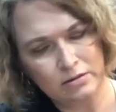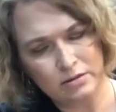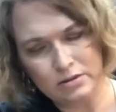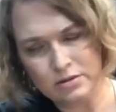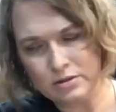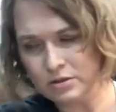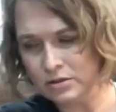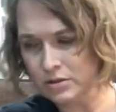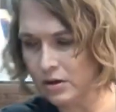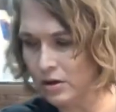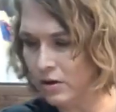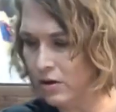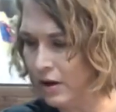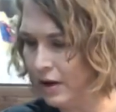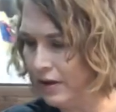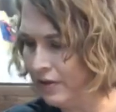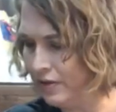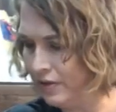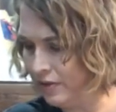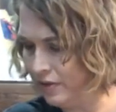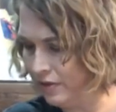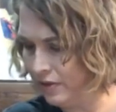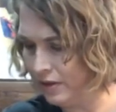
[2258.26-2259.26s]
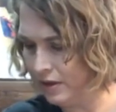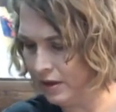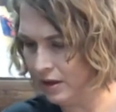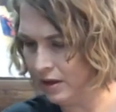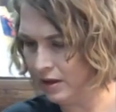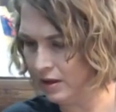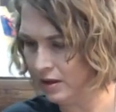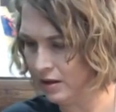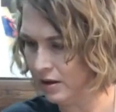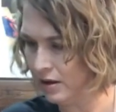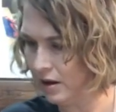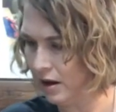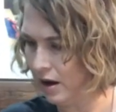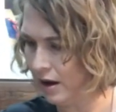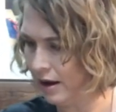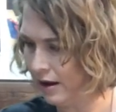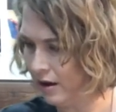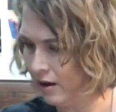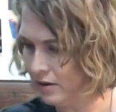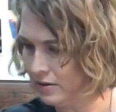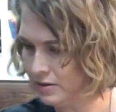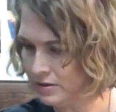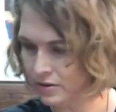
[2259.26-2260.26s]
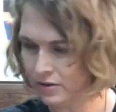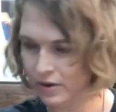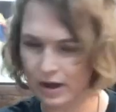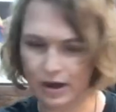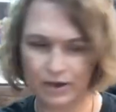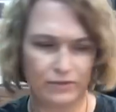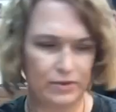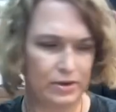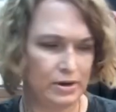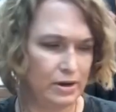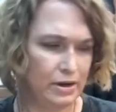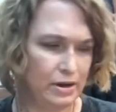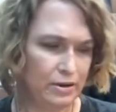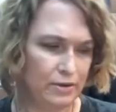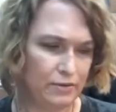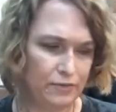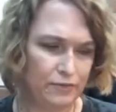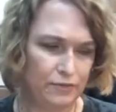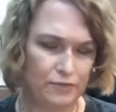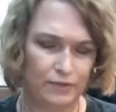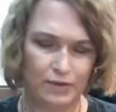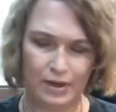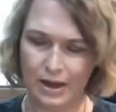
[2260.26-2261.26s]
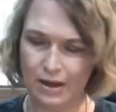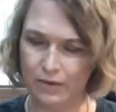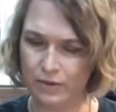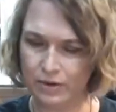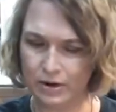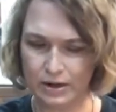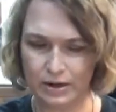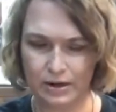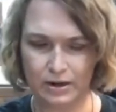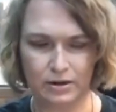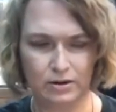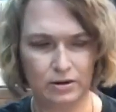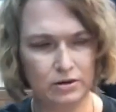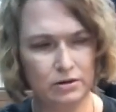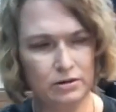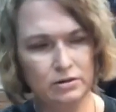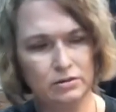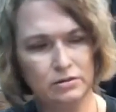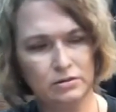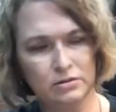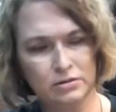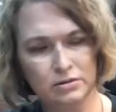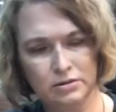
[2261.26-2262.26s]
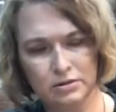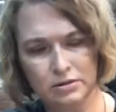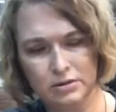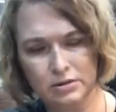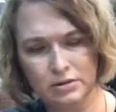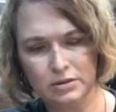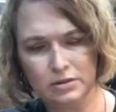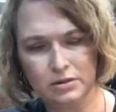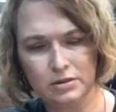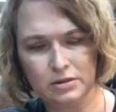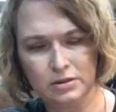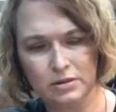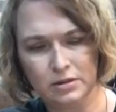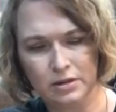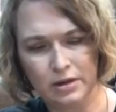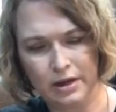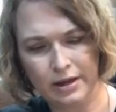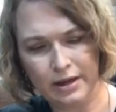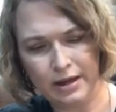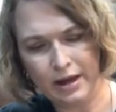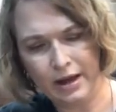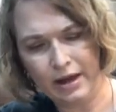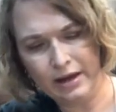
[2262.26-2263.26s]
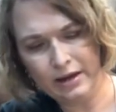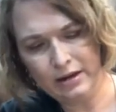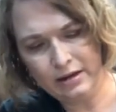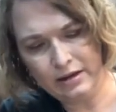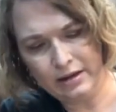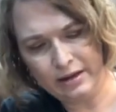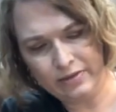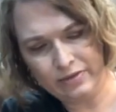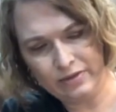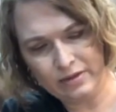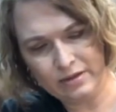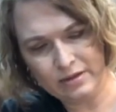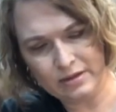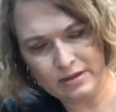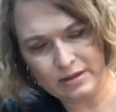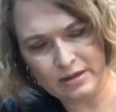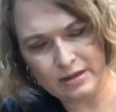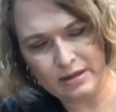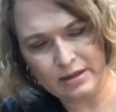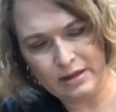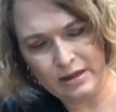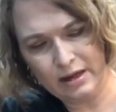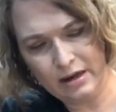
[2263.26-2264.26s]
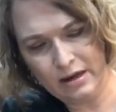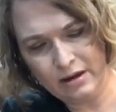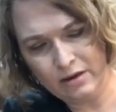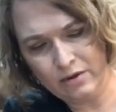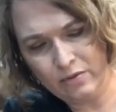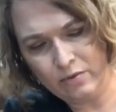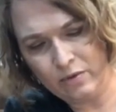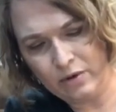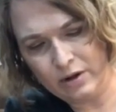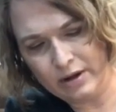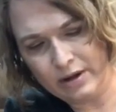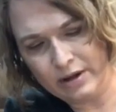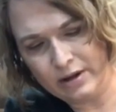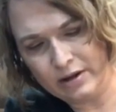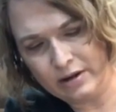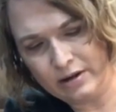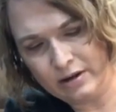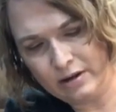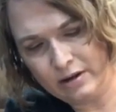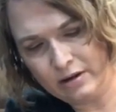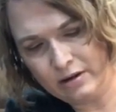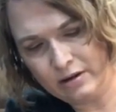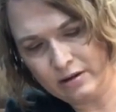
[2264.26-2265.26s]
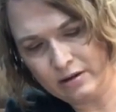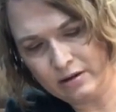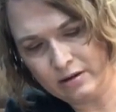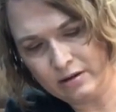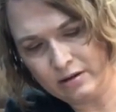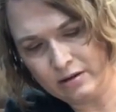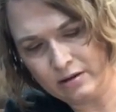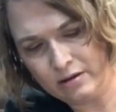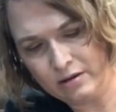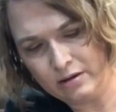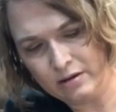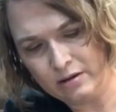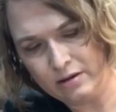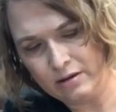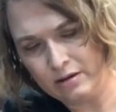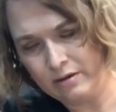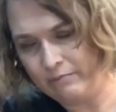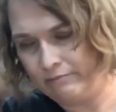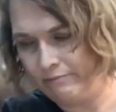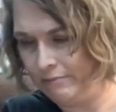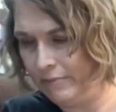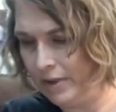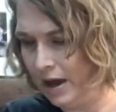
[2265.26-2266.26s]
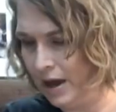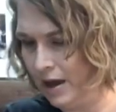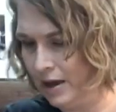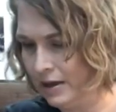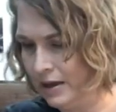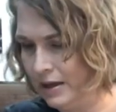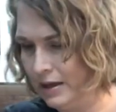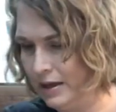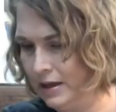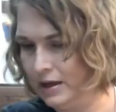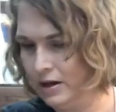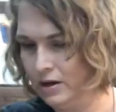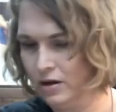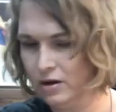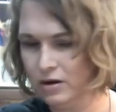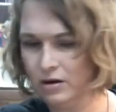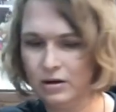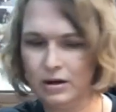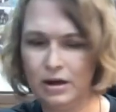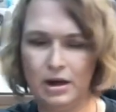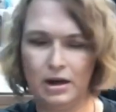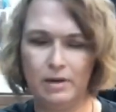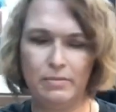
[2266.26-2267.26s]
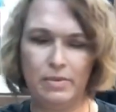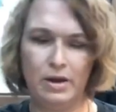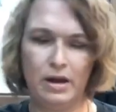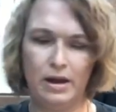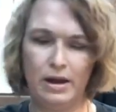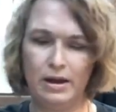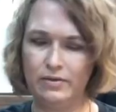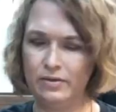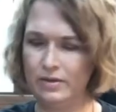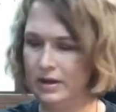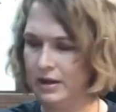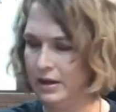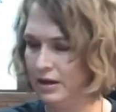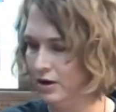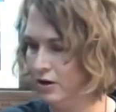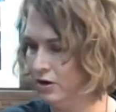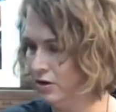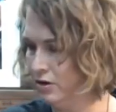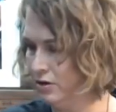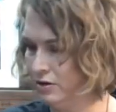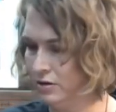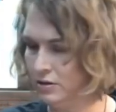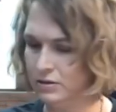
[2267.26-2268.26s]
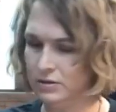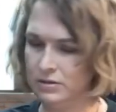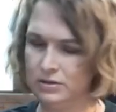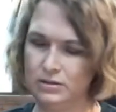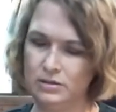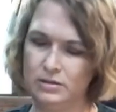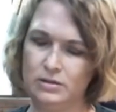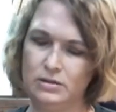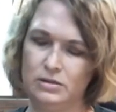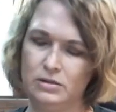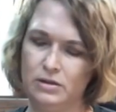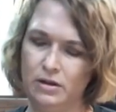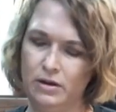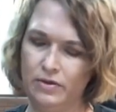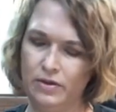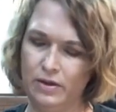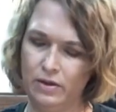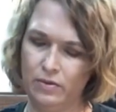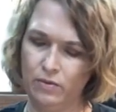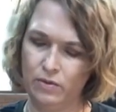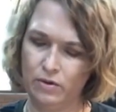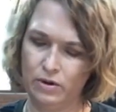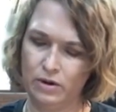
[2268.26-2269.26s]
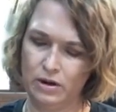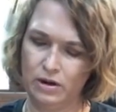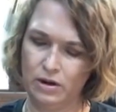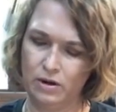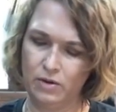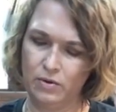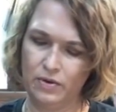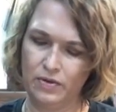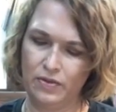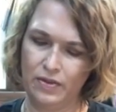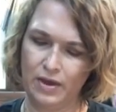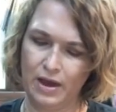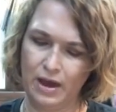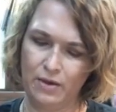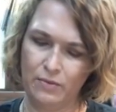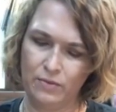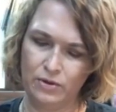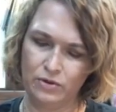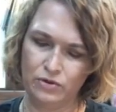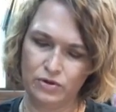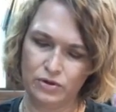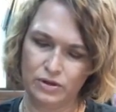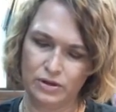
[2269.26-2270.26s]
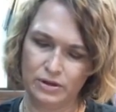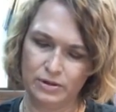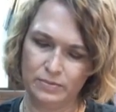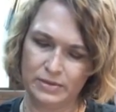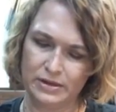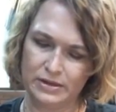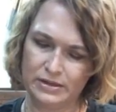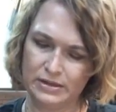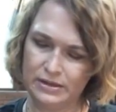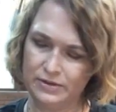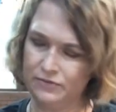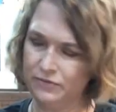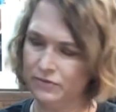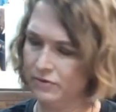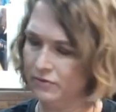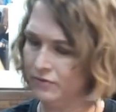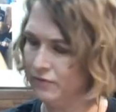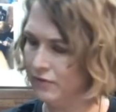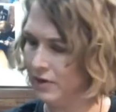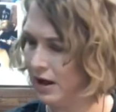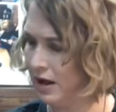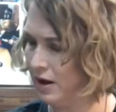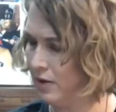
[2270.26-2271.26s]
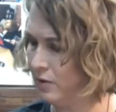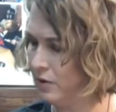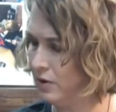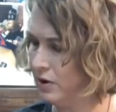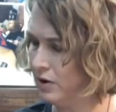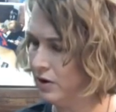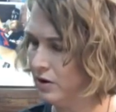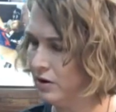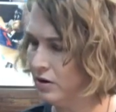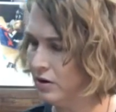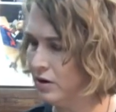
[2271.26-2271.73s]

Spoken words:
So I think I also have another flower here. I kind of like this yellow one back here, kind of behind the ear. So I think we're gonna go with that one, just a little bit different flower.